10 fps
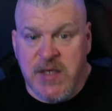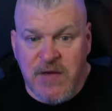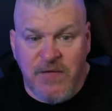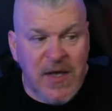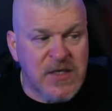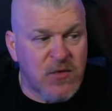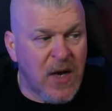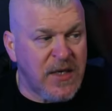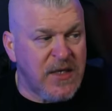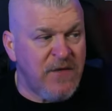defense
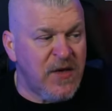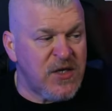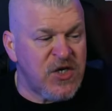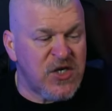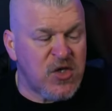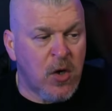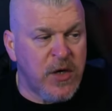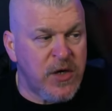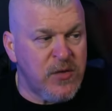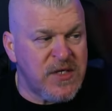rocket defense just started
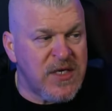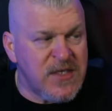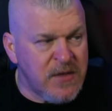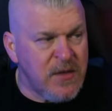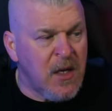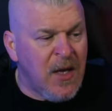a new season